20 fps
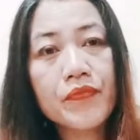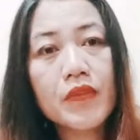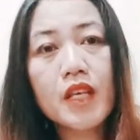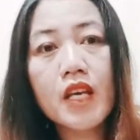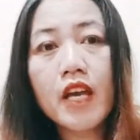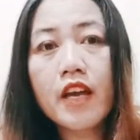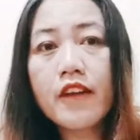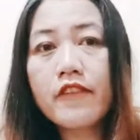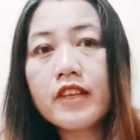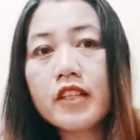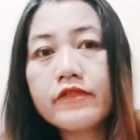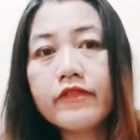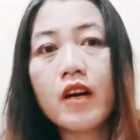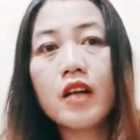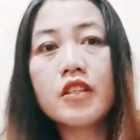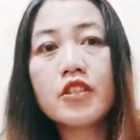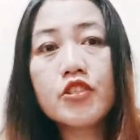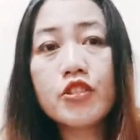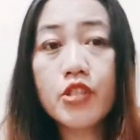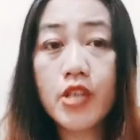he will
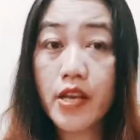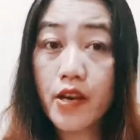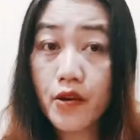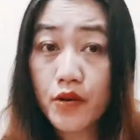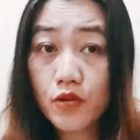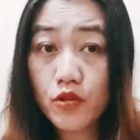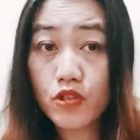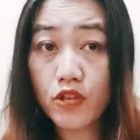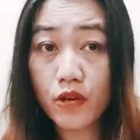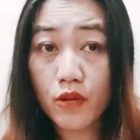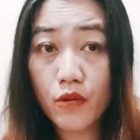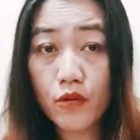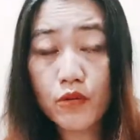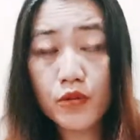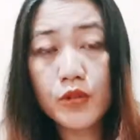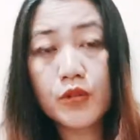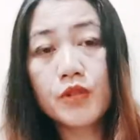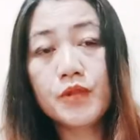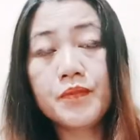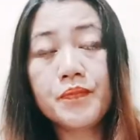volunteer to
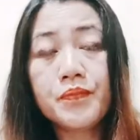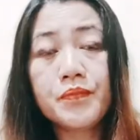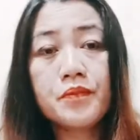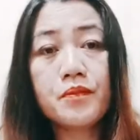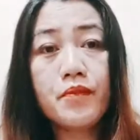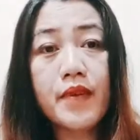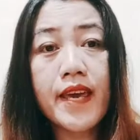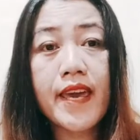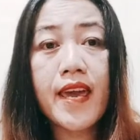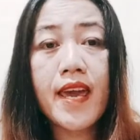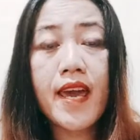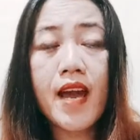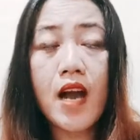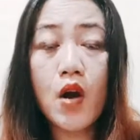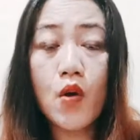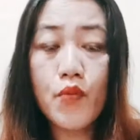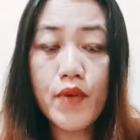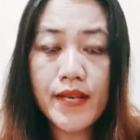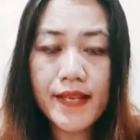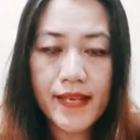be a
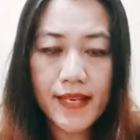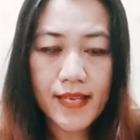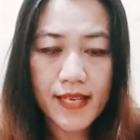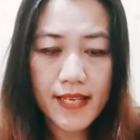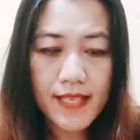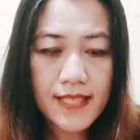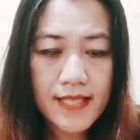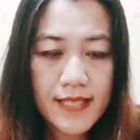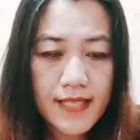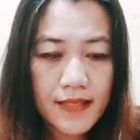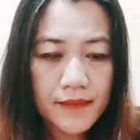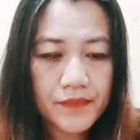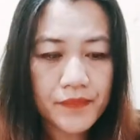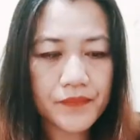witness